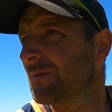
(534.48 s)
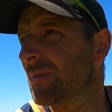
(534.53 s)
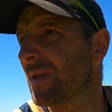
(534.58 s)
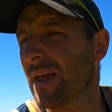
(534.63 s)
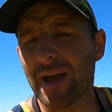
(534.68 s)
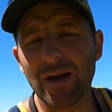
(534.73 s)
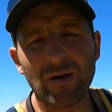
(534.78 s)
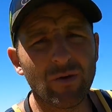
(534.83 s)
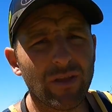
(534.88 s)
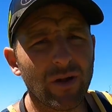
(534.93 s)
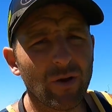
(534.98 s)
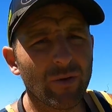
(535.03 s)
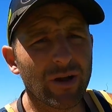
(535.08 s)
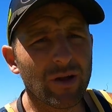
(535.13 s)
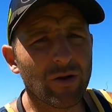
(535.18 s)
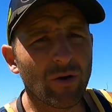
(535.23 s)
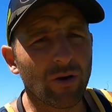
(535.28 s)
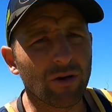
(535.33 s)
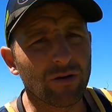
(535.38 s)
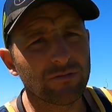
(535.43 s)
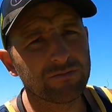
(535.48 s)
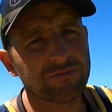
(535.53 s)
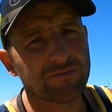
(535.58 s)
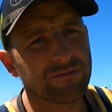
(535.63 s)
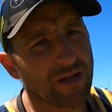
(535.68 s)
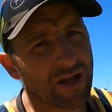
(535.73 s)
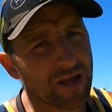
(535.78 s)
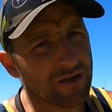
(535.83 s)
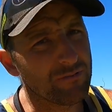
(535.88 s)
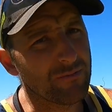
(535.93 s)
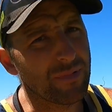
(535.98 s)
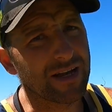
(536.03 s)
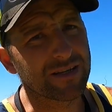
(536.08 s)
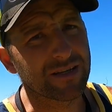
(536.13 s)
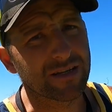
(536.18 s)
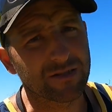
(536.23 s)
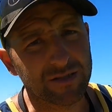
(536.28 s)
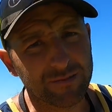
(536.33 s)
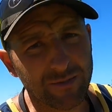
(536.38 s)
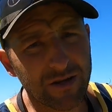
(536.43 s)
But they'll get, oh yeah,
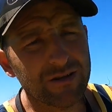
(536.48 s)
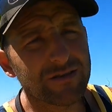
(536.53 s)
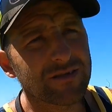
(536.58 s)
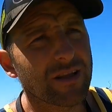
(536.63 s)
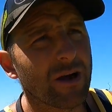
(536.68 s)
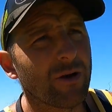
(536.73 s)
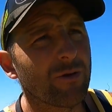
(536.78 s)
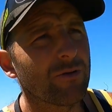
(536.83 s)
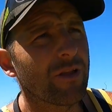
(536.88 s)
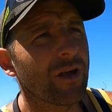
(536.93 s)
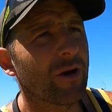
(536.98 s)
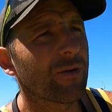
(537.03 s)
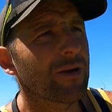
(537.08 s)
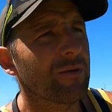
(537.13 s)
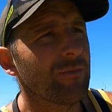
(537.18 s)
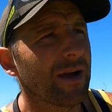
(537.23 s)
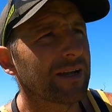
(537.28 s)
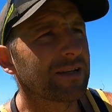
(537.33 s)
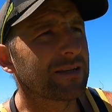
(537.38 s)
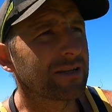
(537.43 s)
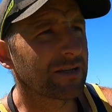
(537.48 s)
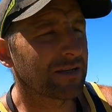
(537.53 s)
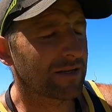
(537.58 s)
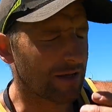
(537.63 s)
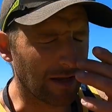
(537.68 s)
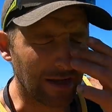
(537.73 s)
mating I suppose. They'll get mated